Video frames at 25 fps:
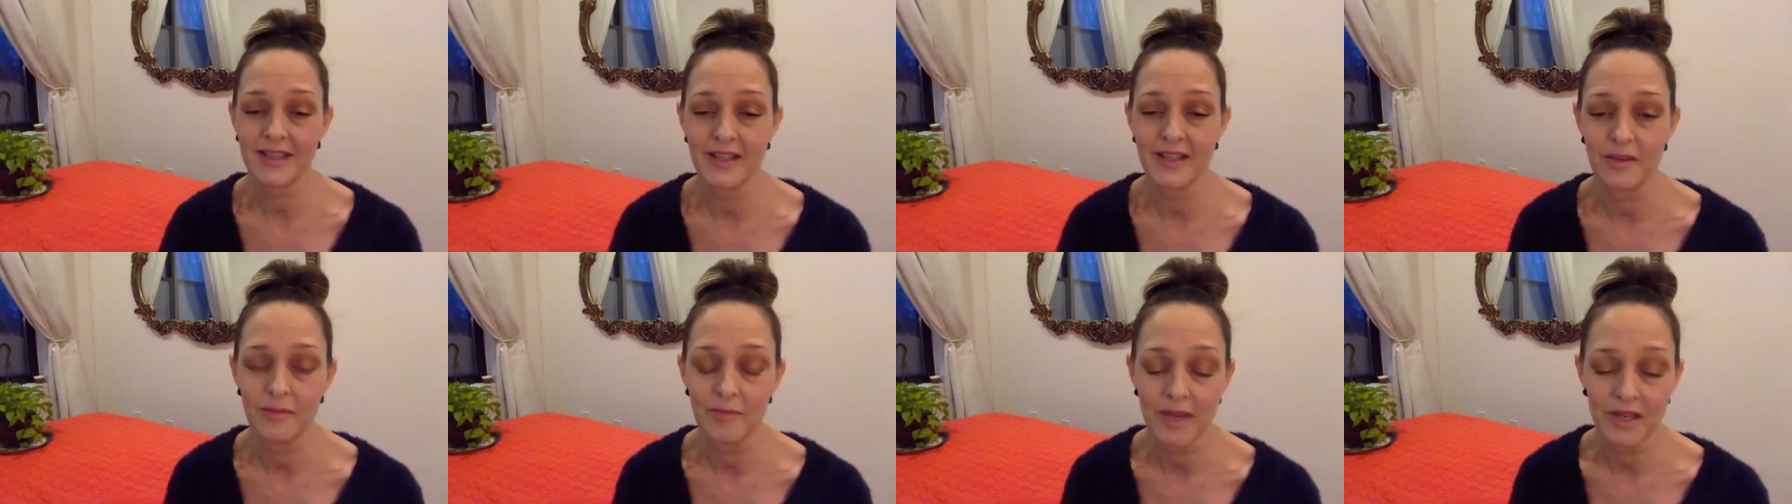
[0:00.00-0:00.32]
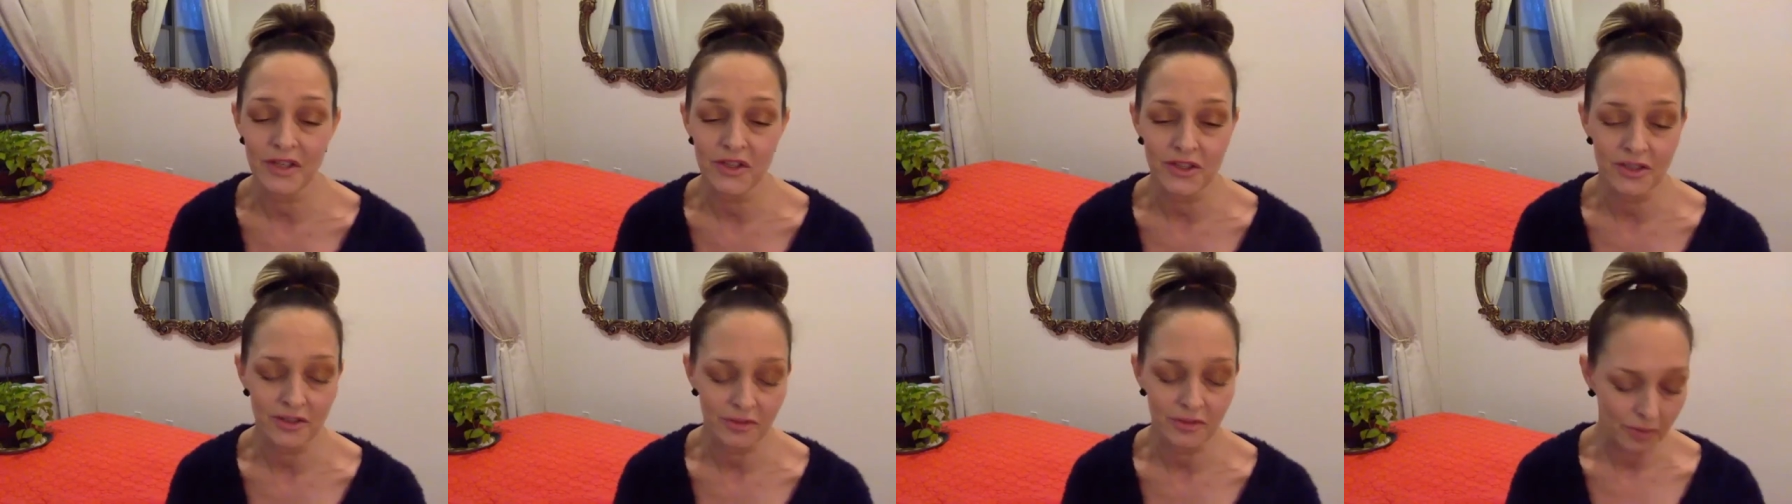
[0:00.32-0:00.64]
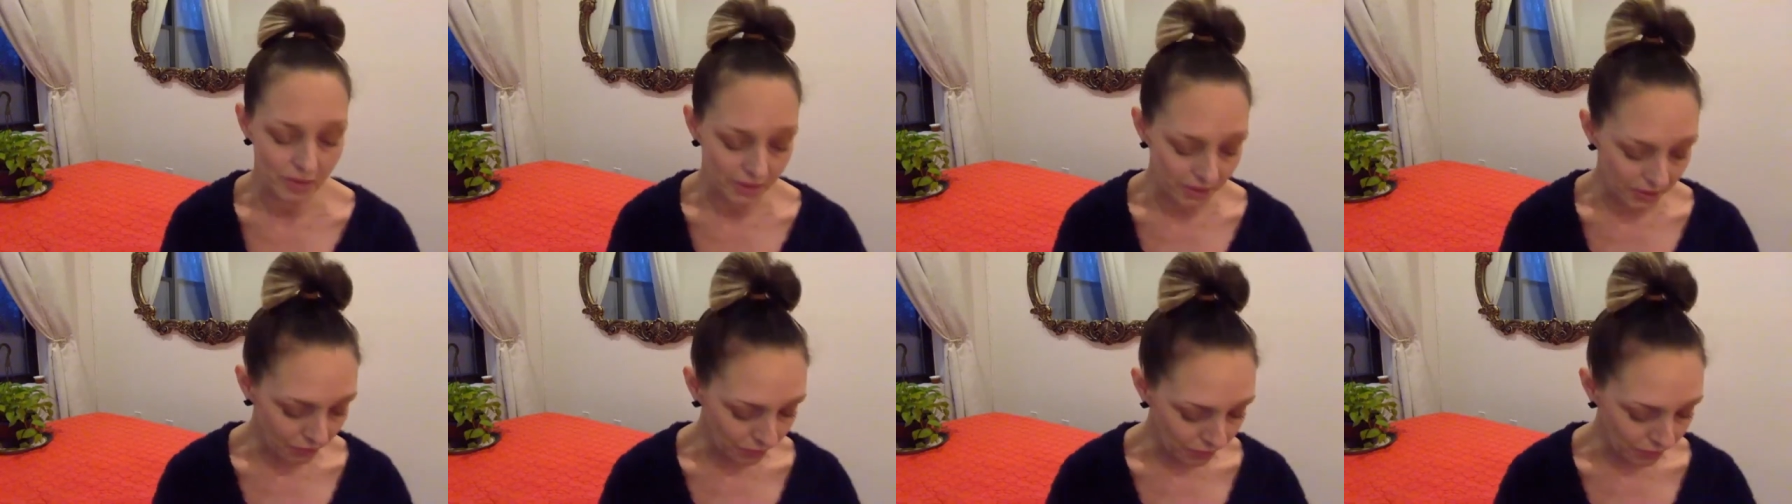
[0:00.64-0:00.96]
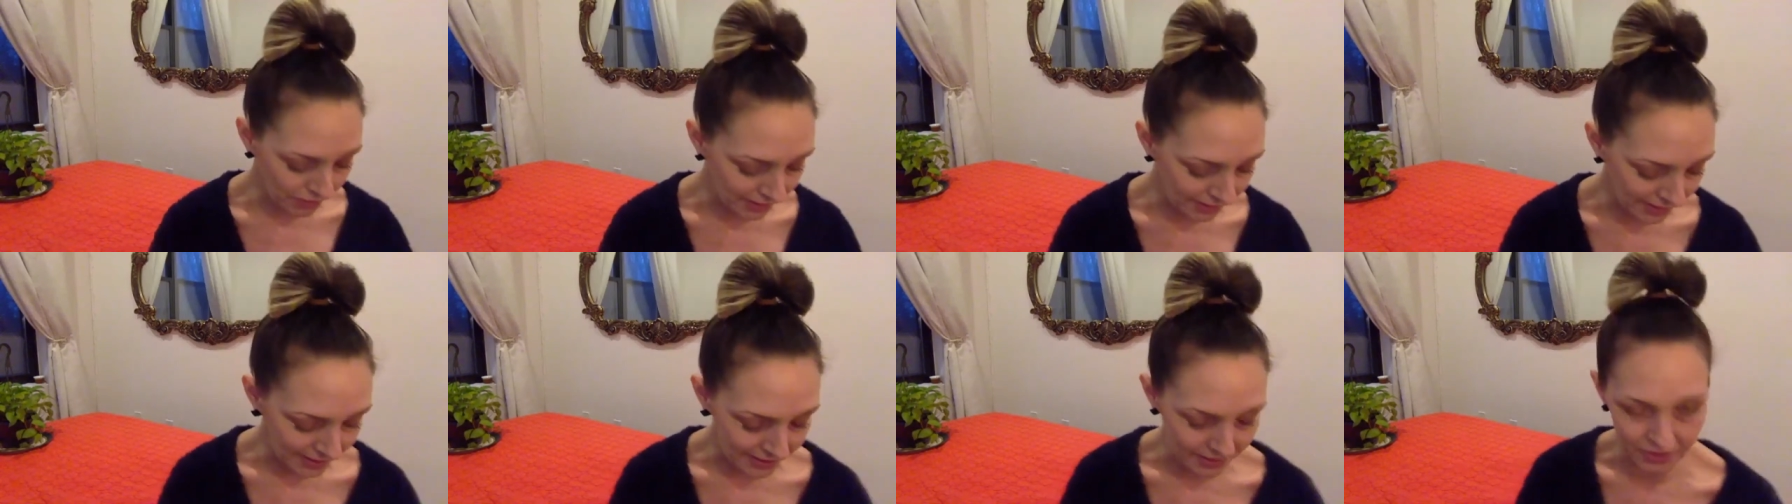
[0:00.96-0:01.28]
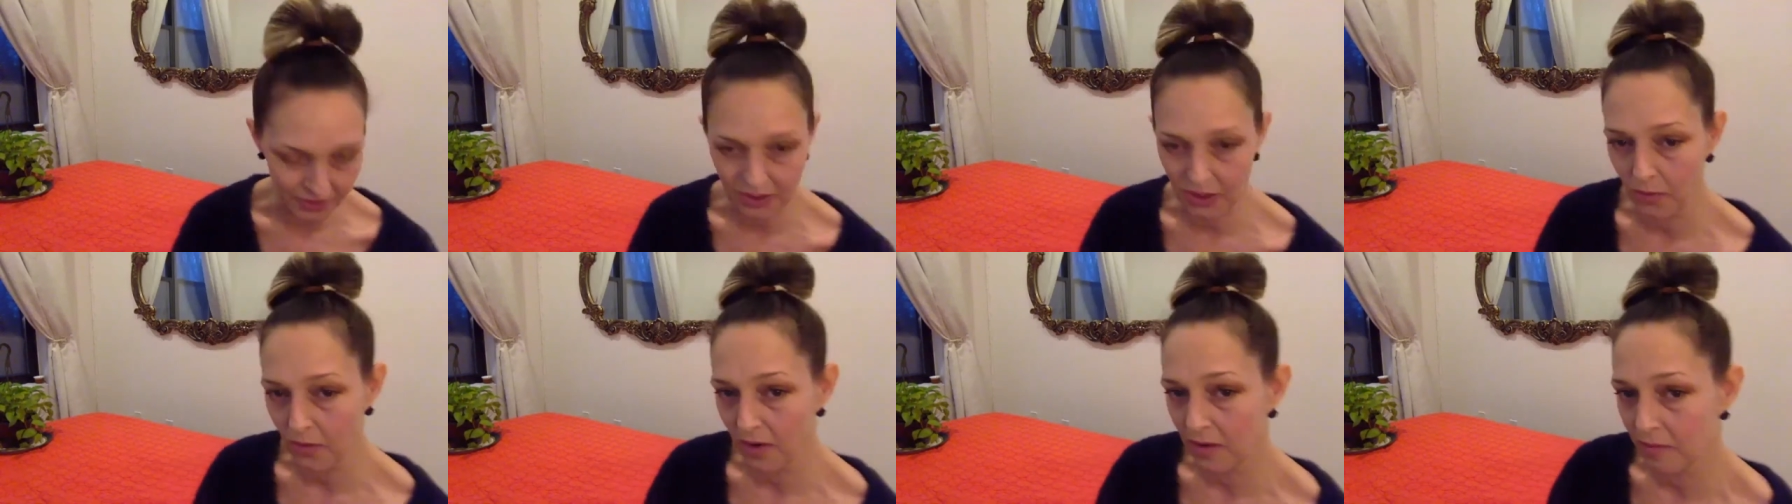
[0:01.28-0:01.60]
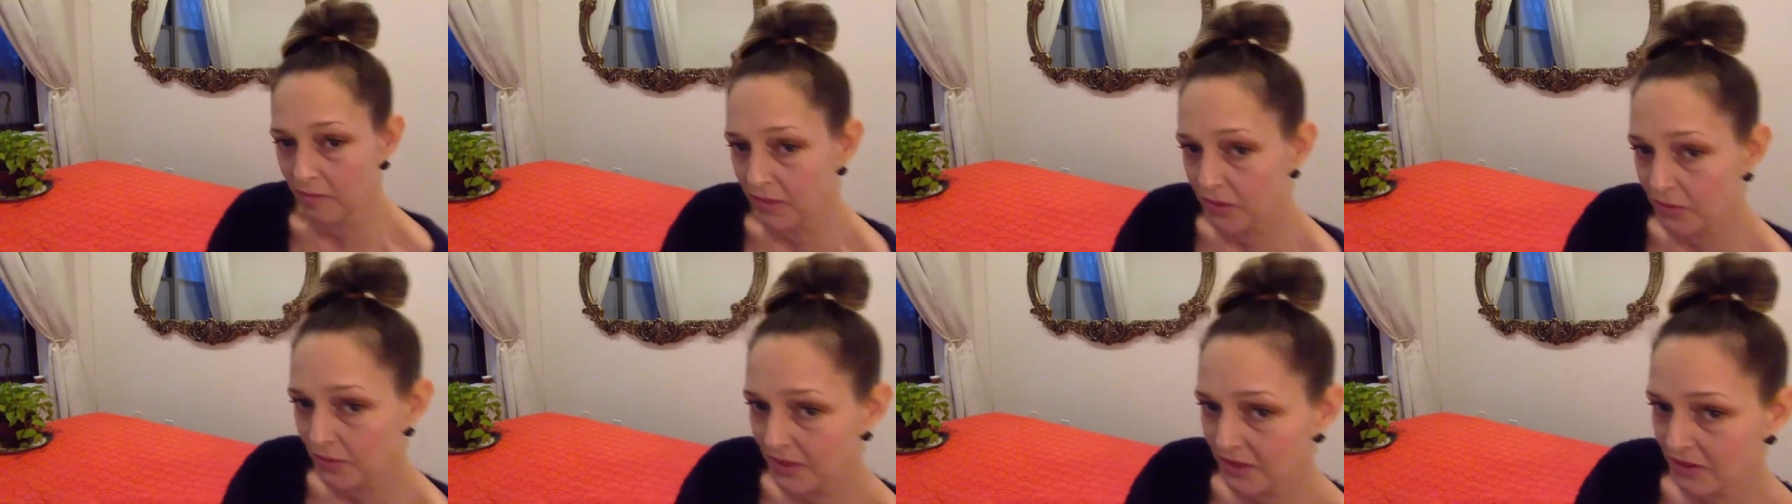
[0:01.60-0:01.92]
you mentioned, where you're only allowed to go
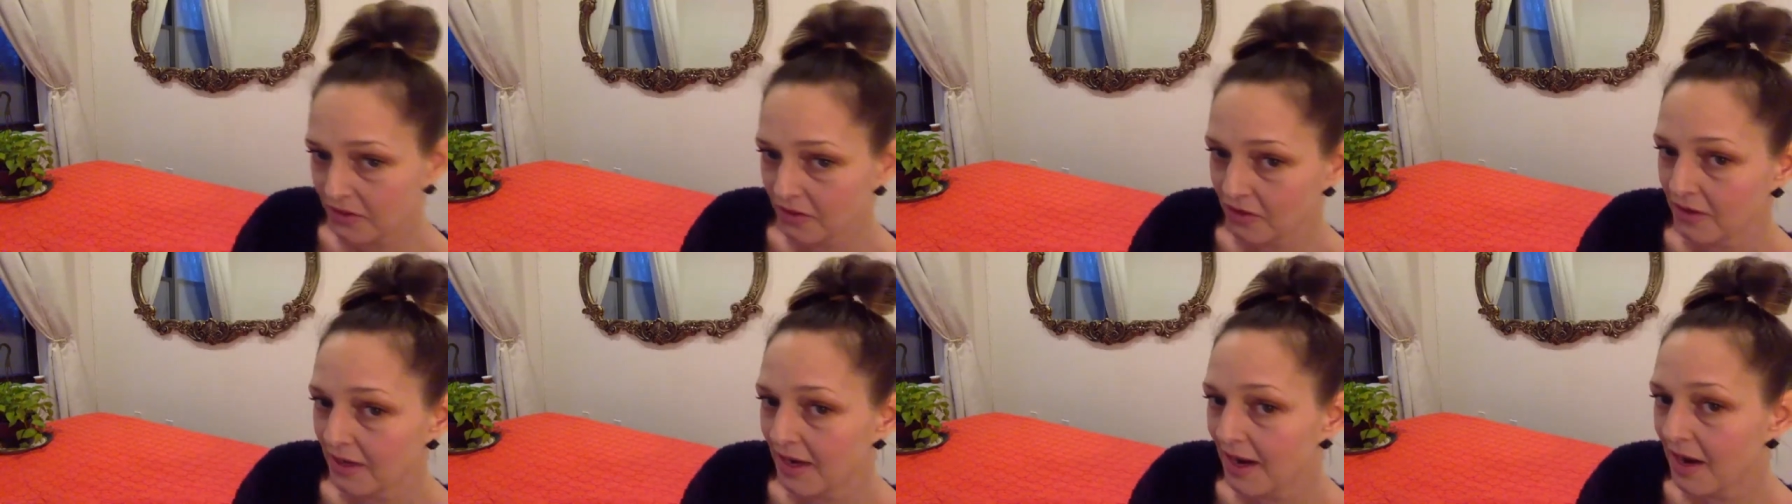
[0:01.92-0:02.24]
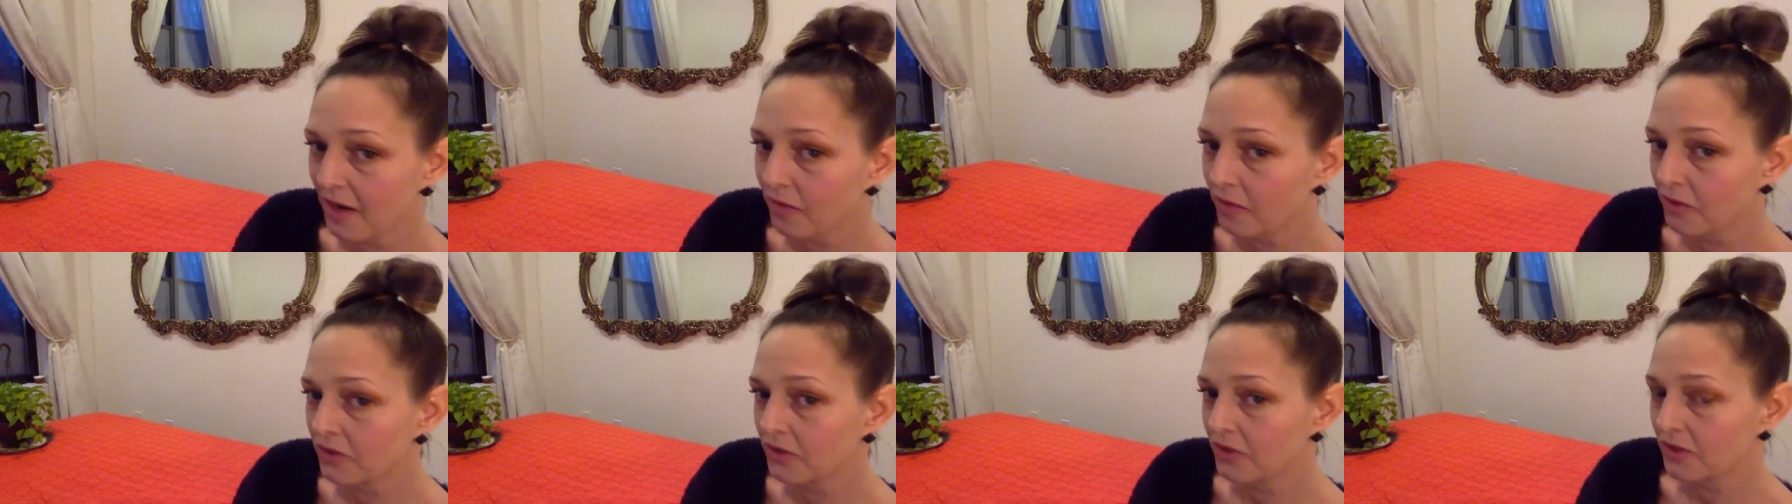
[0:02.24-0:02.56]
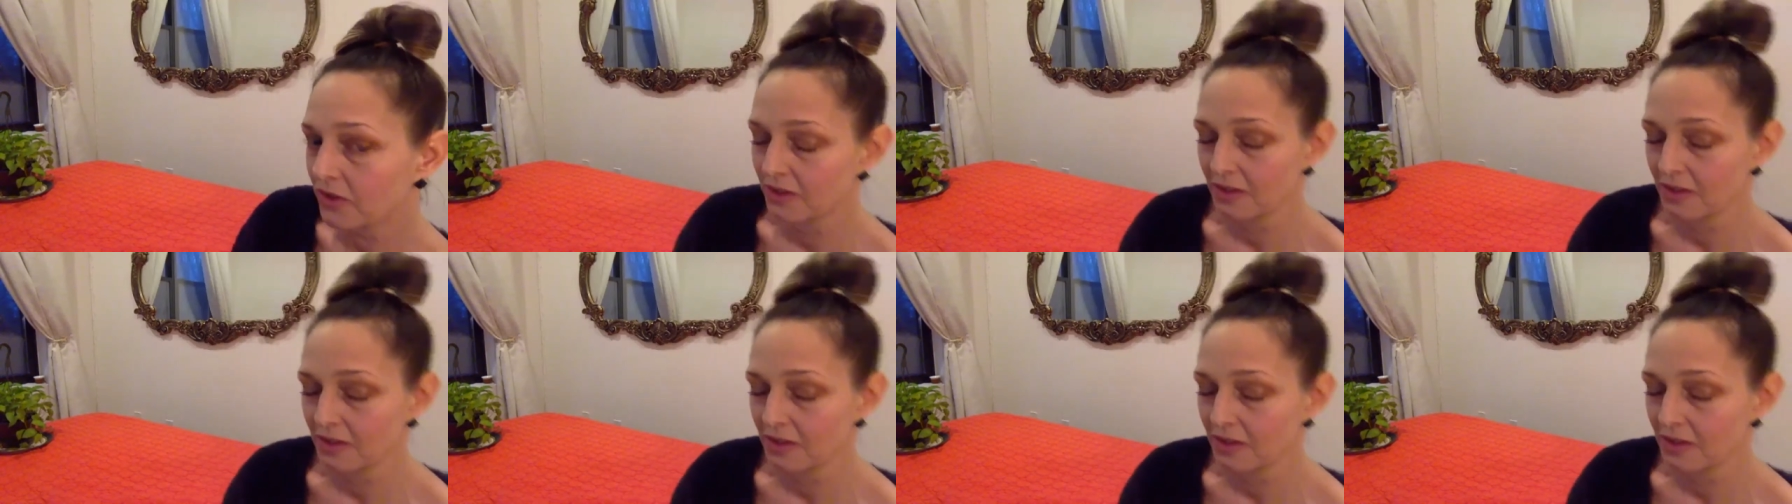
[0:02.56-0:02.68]
out between certain hours.